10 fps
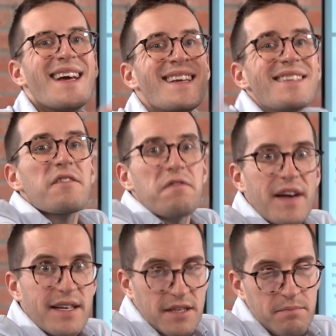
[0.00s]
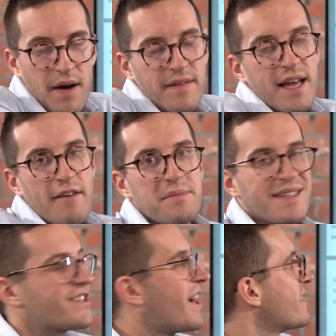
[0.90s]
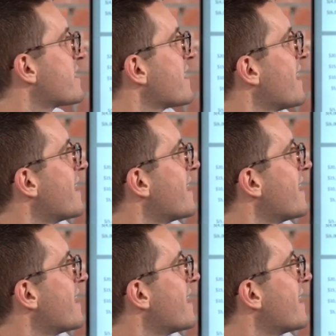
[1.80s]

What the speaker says: is affected by the government's changes,